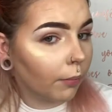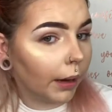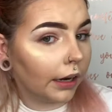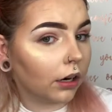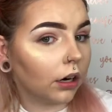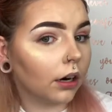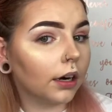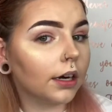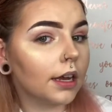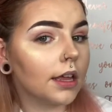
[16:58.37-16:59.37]
my
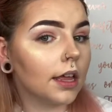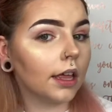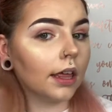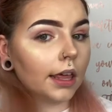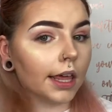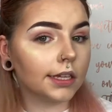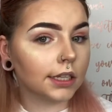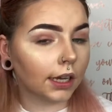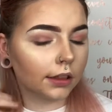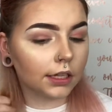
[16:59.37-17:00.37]
hair is
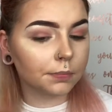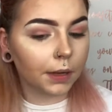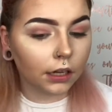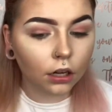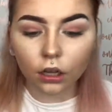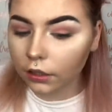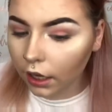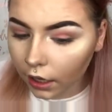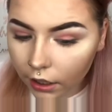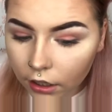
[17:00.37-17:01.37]
like this pink color
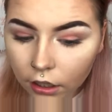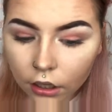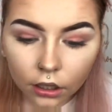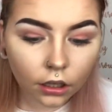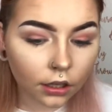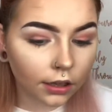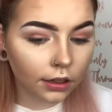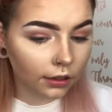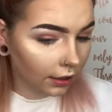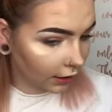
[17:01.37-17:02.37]
now,
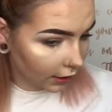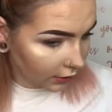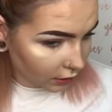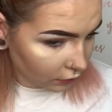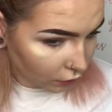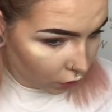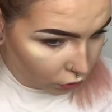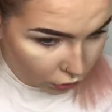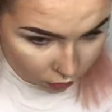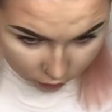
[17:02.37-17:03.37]
like this
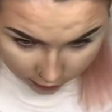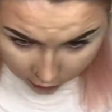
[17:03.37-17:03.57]
rose goldy